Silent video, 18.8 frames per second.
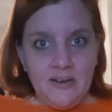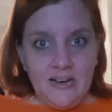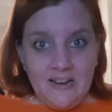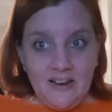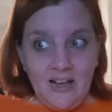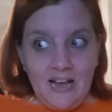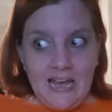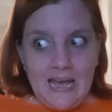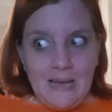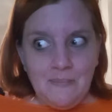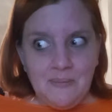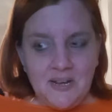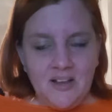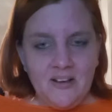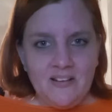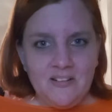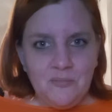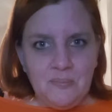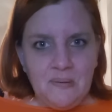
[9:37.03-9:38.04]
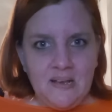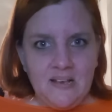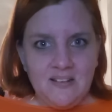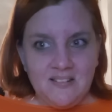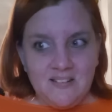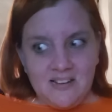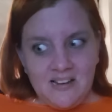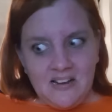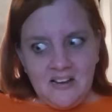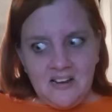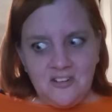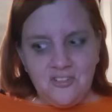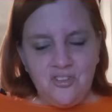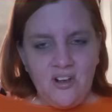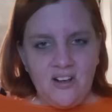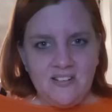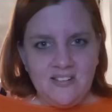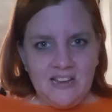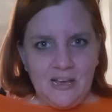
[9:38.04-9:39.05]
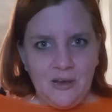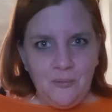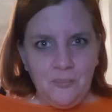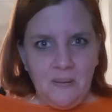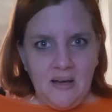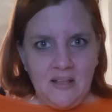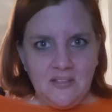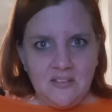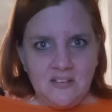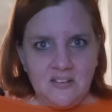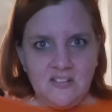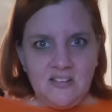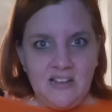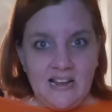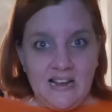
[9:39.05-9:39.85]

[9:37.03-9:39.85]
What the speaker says: and I am a nice person, and I try to help others,